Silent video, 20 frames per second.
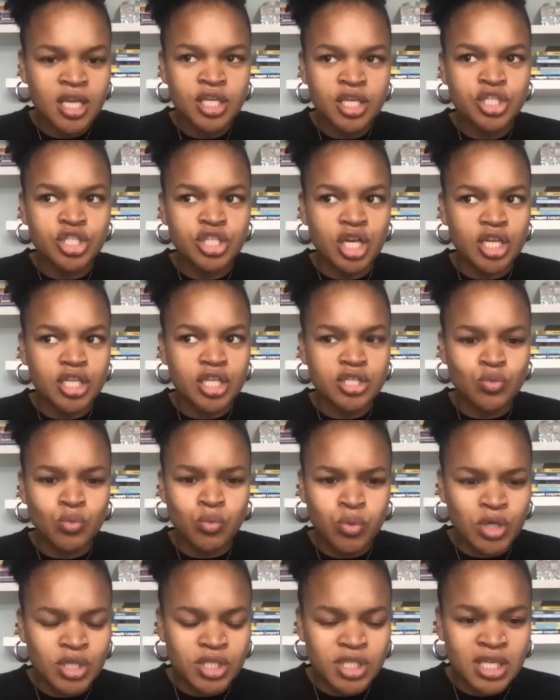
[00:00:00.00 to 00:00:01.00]
just
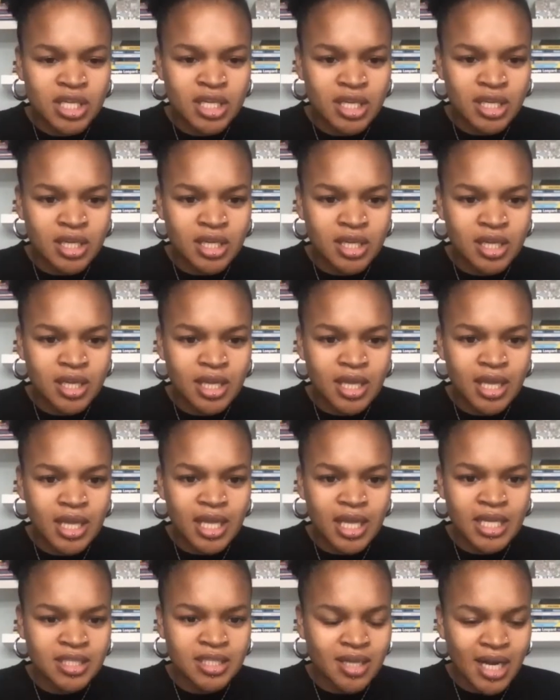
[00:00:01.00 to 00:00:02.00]
wasn't
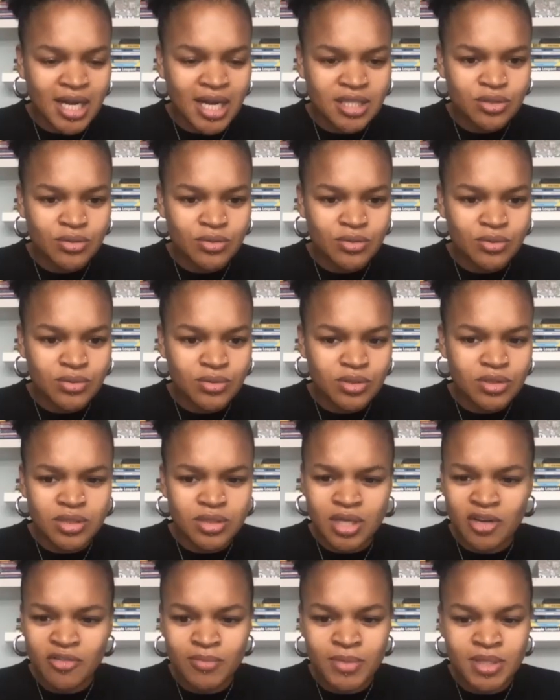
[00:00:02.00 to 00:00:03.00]
entitled to
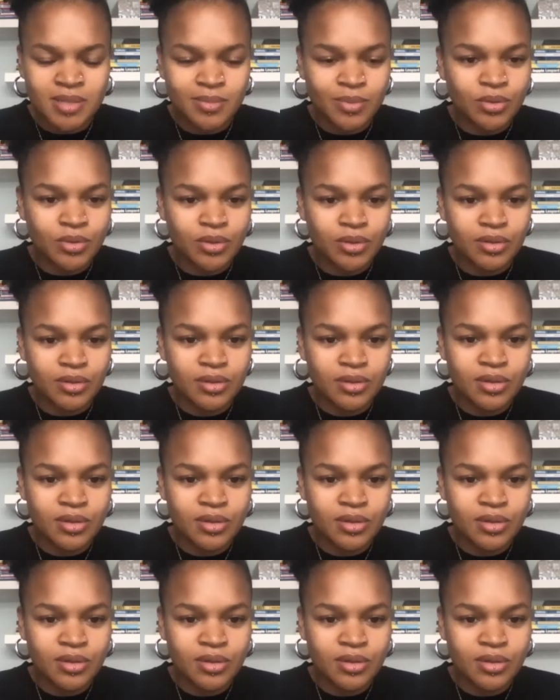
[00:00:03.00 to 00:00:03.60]
government support